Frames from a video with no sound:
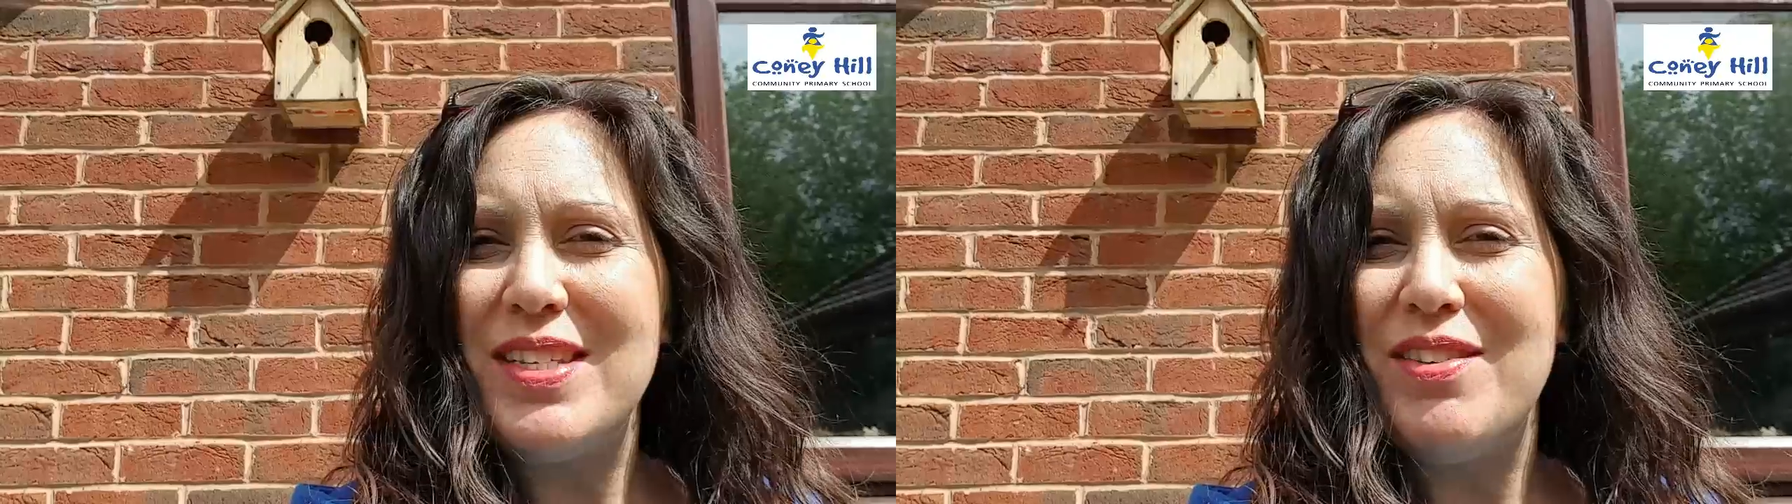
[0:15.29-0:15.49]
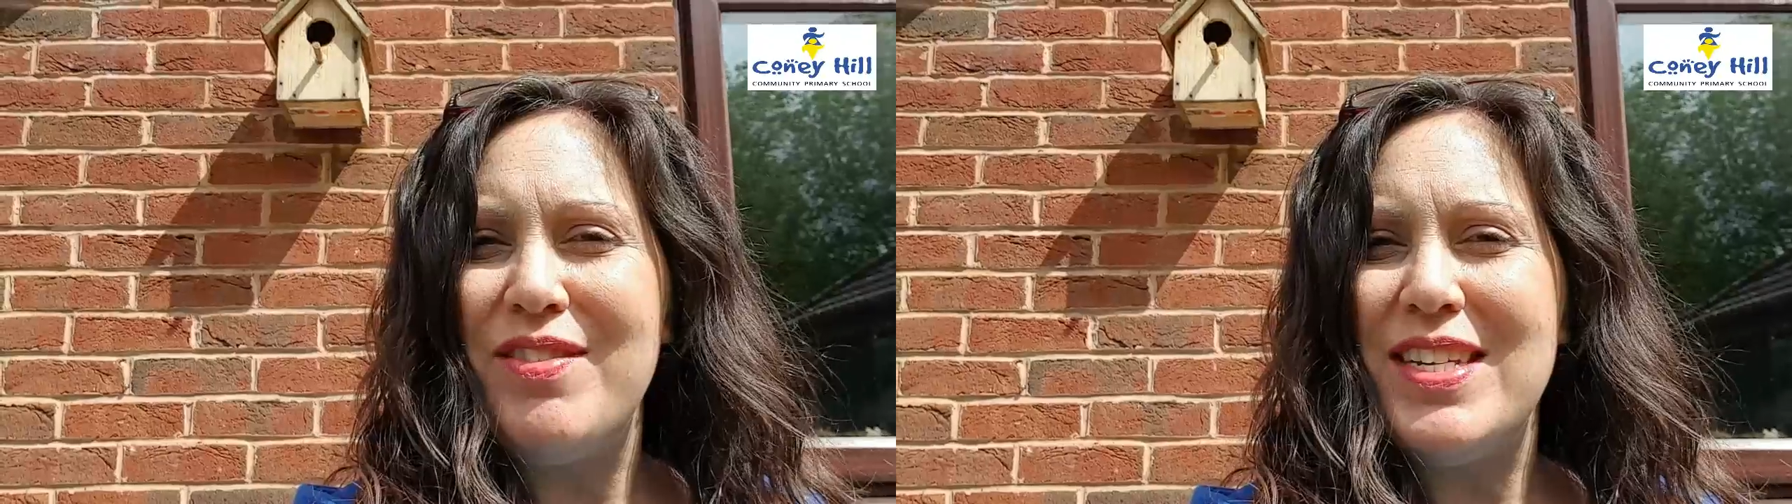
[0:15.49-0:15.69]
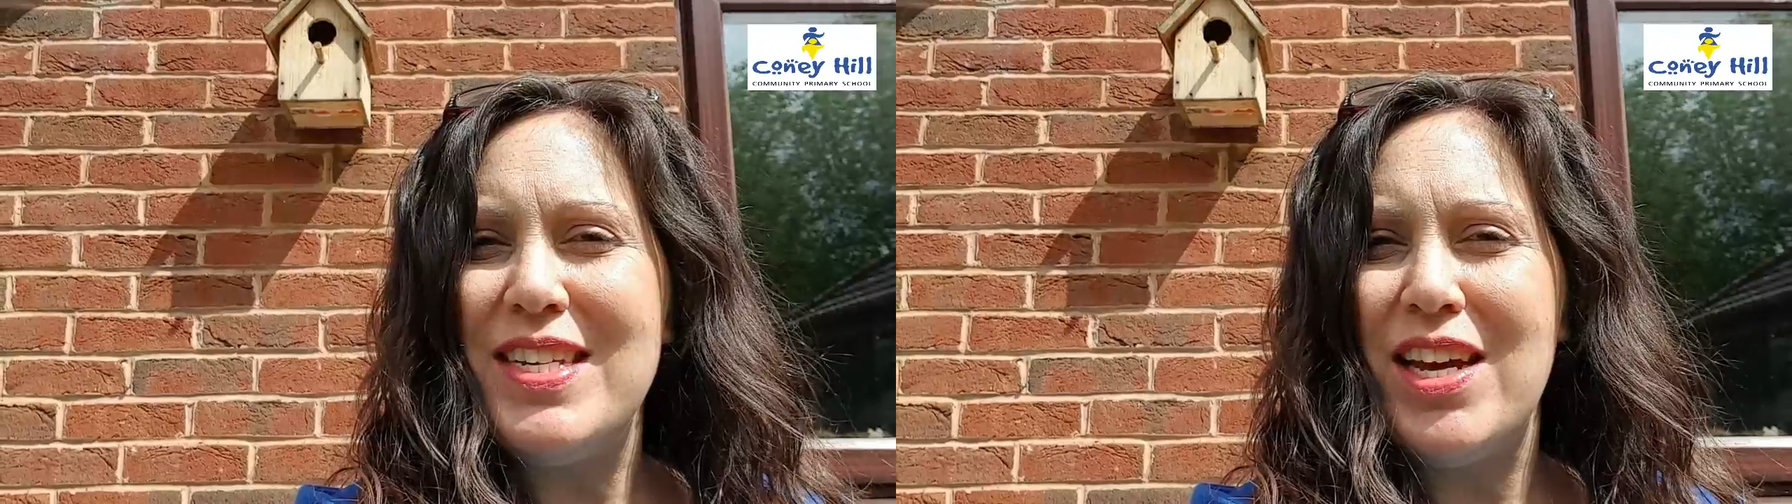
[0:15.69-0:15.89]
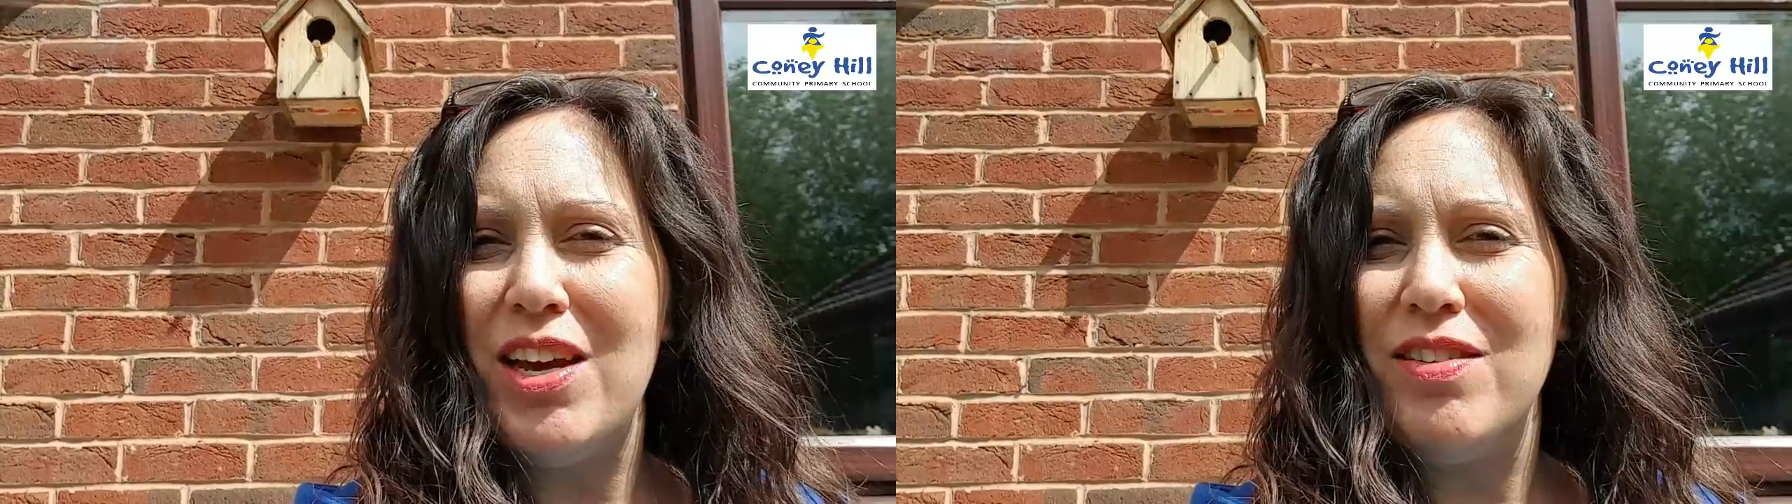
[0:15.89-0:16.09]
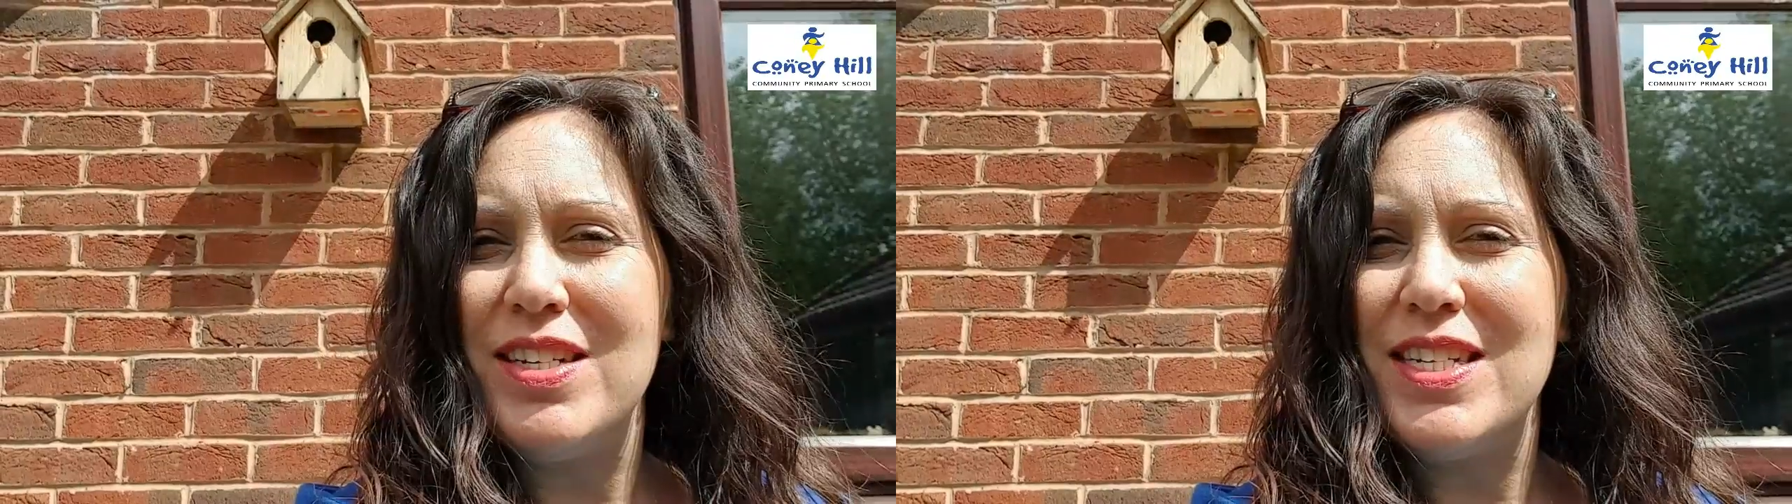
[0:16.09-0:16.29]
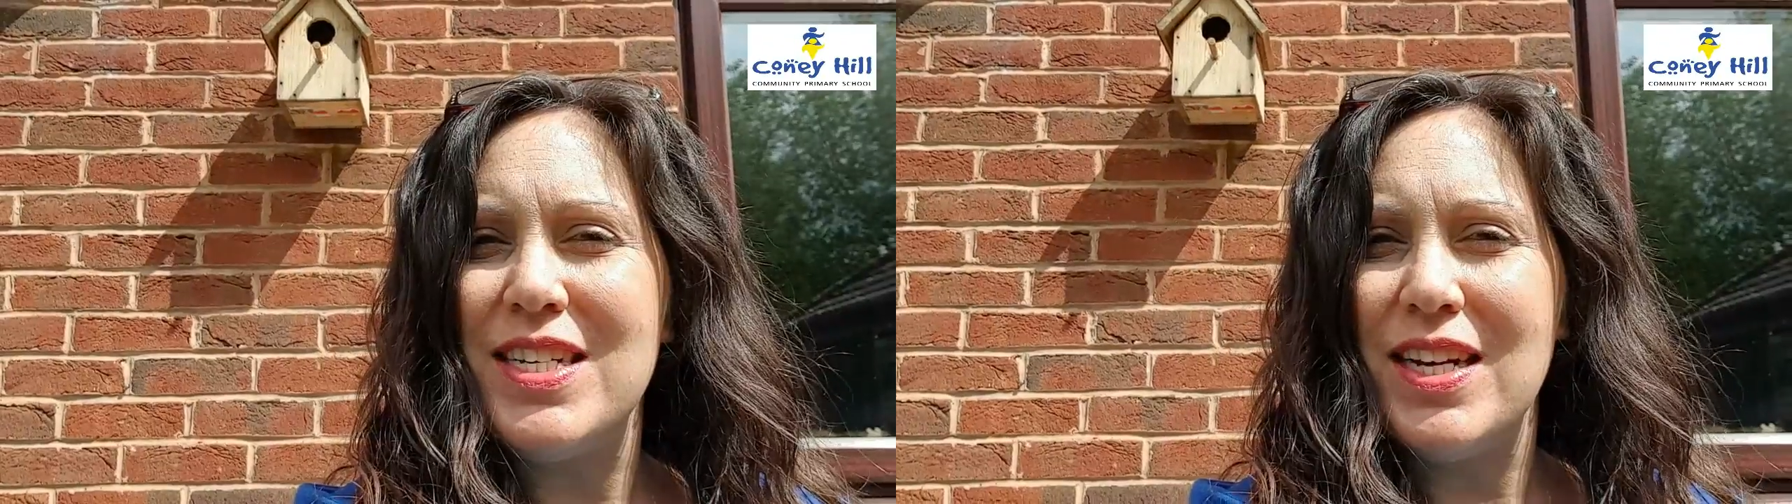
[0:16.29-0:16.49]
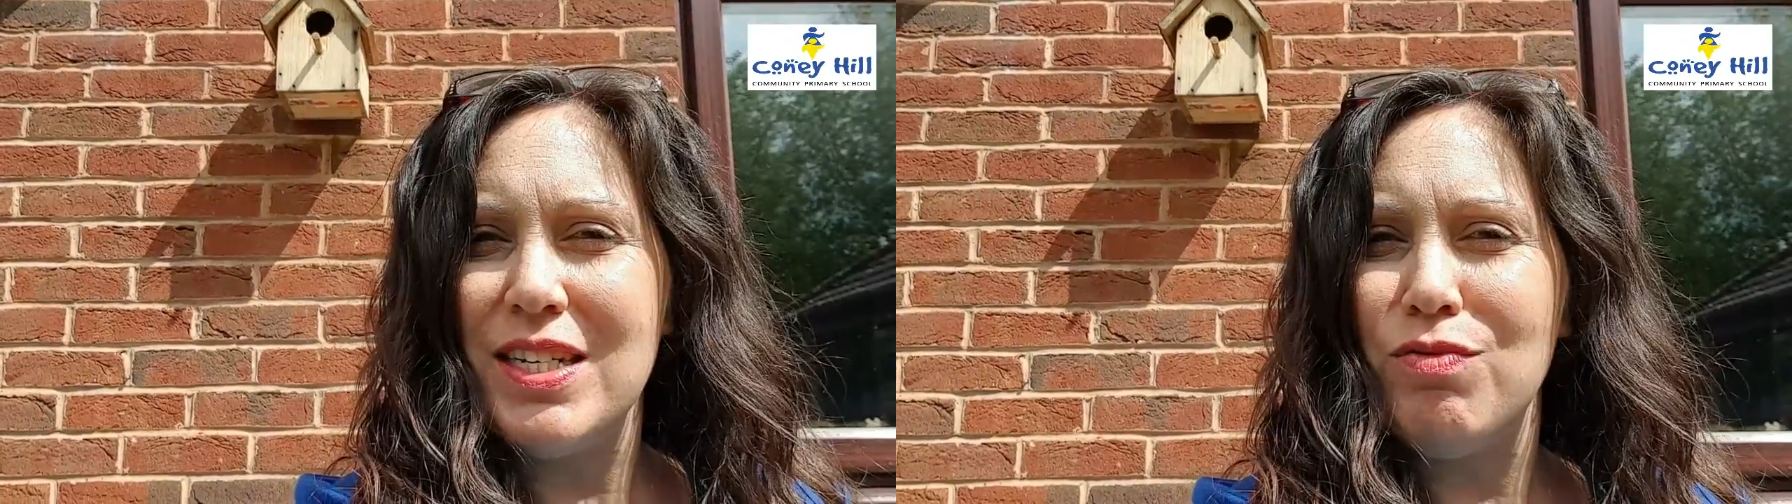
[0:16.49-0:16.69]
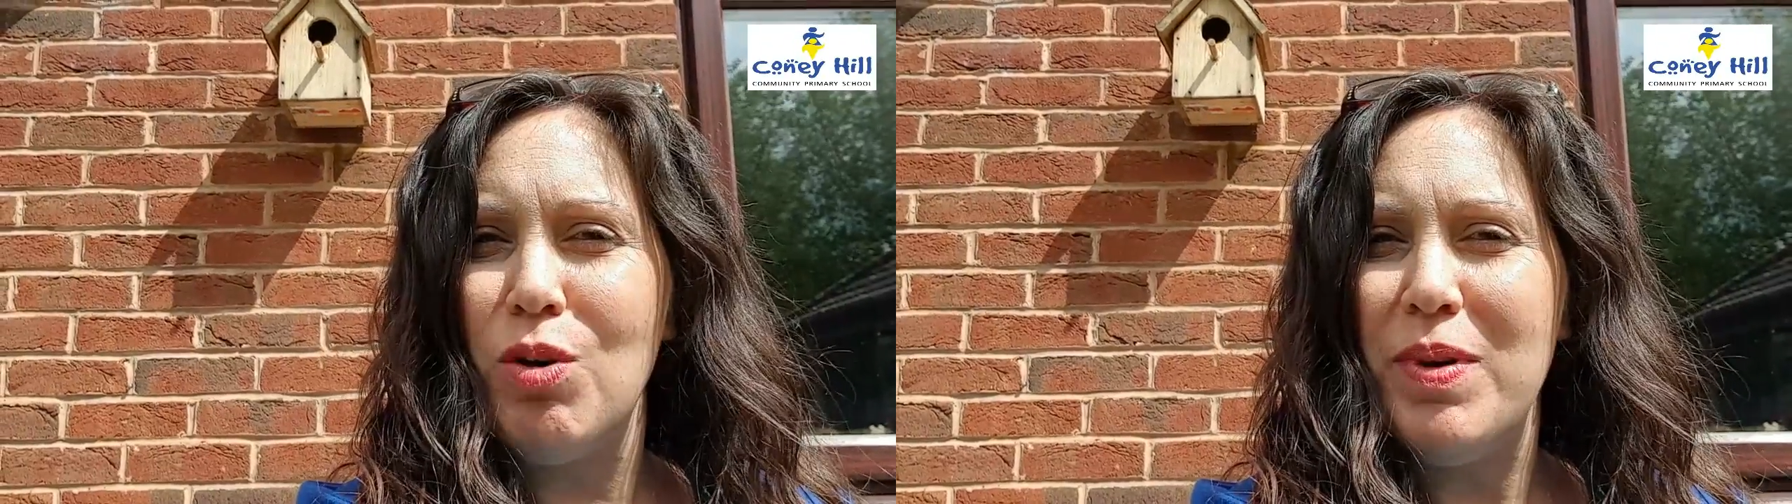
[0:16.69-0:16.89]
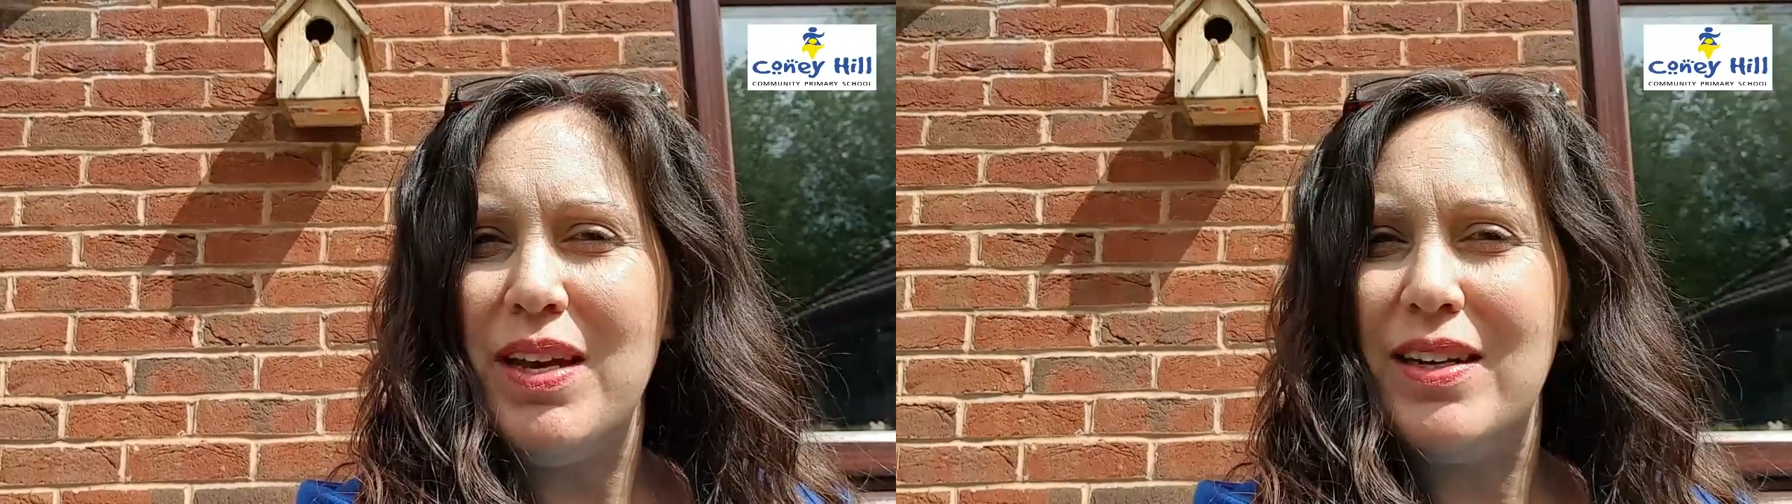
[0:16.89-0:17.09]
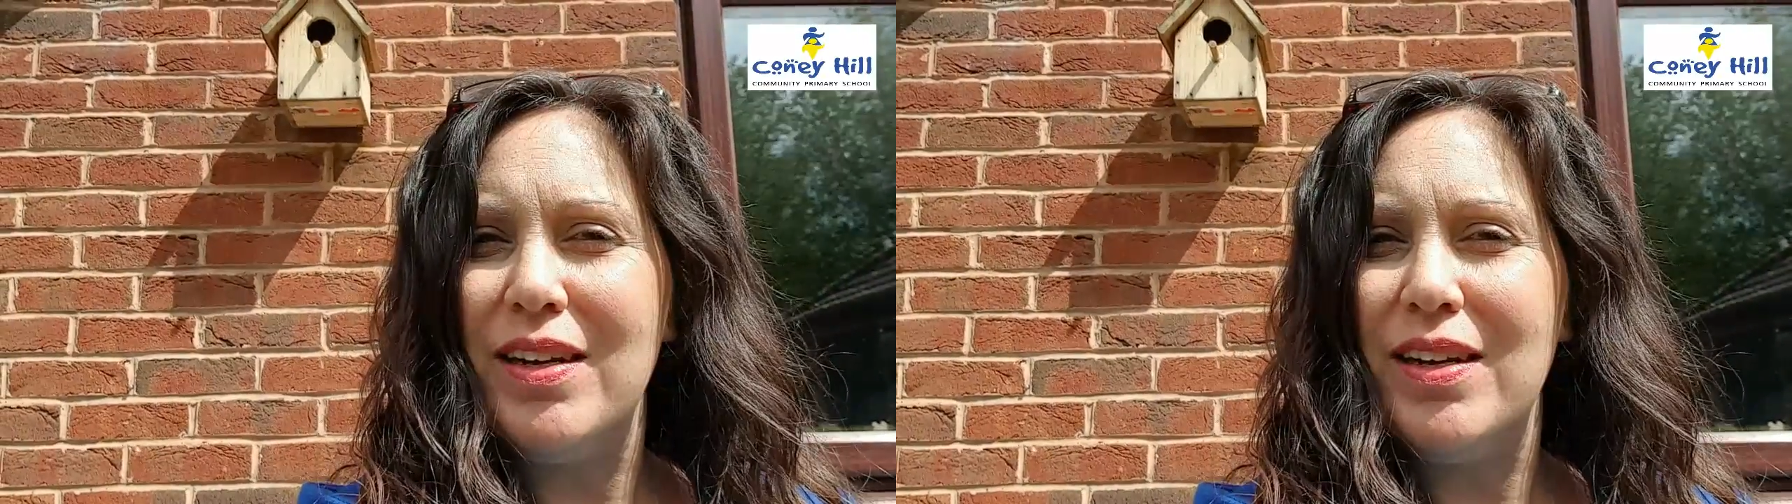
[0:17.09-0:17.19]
to video the daddy robin